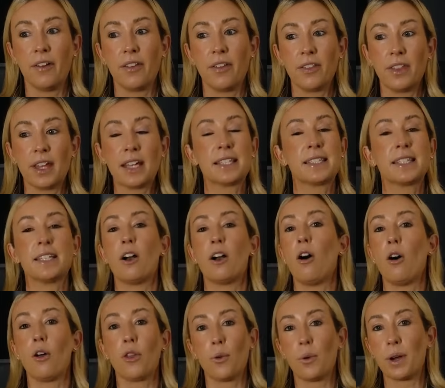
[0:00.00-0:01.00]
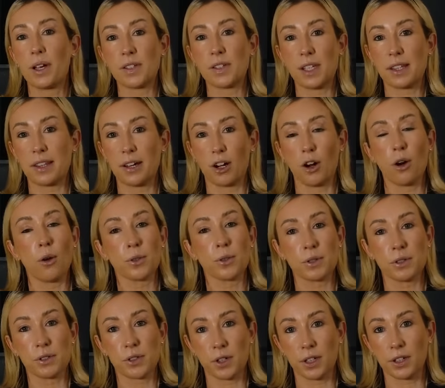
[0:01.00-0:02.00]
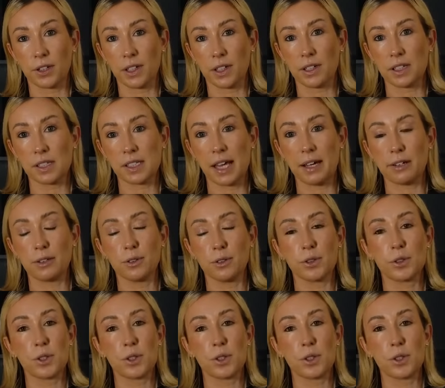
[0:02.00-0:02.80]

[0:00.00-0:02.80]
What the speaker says: they see all the ways that they're also triggering the cycle.